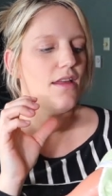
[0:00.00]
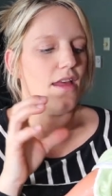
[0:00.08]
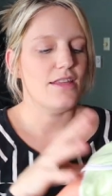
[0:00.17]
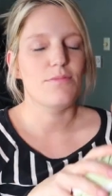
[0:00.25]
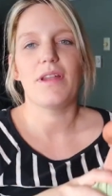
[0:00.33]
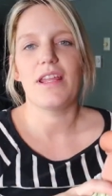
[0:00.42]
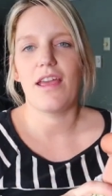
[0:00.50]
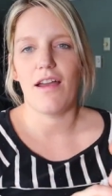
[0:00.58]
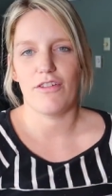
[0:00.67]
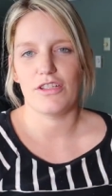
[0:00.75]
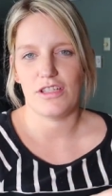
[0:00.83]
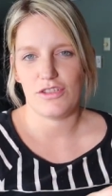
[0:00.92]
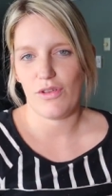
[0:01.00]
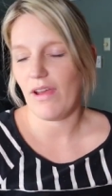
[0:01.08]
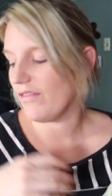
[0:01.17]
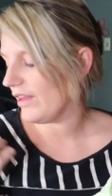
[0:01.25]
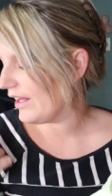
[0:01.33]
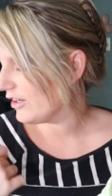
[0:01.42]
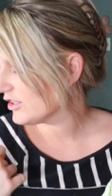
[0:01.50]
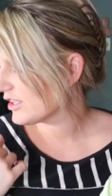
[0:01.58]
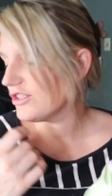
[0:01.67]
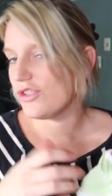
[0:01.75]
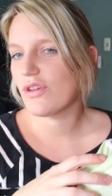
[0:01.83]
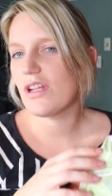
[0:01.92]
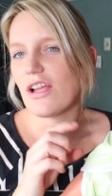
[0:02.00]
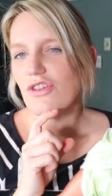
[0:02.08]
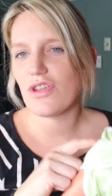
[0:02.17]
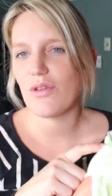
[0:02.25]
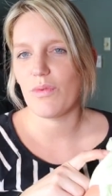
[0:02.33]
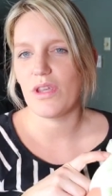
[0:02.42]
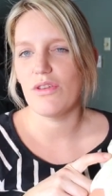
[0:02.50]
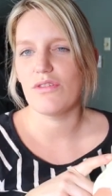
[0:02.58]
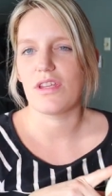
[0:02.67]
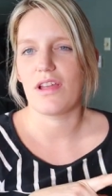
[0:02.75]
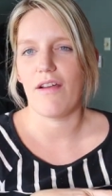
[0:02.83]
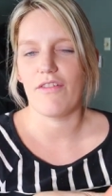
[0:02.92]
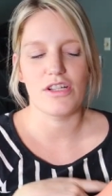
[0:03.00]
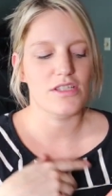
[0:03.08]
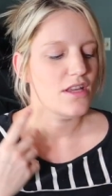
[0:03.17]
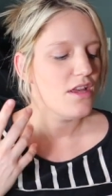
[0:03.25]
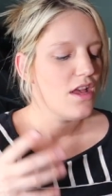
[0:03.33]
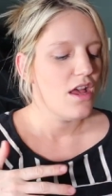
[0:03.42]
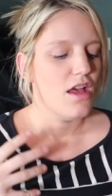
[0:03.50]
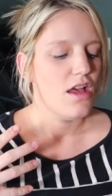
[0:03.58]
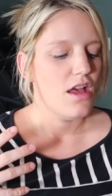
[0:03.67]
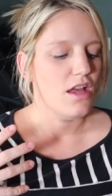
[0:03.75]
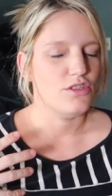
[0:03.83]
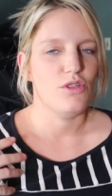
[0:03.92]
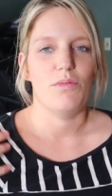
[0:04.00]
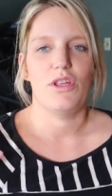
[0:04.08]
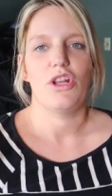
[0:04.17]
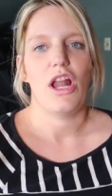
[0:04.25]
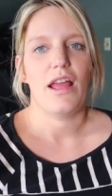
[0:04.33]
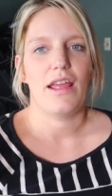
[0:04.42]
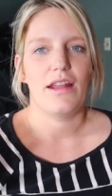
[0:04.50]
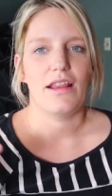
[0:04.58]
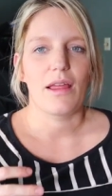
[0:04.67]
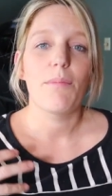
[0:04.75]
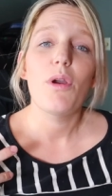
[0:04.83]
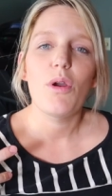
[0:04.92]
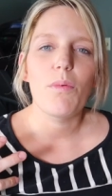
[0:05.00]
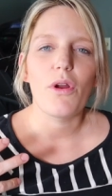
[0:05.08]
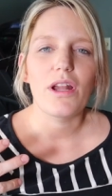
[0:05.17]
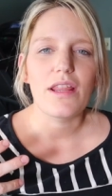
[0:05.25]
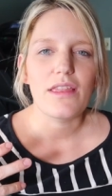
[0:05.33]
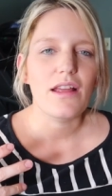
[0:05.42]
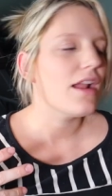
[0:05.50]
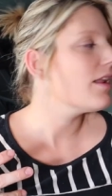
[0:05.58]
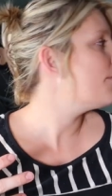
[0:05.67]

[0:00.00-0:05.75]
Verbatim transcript: as many covers as you have liners because you can actually reuse the covers assuming you're not getting like poop or anything on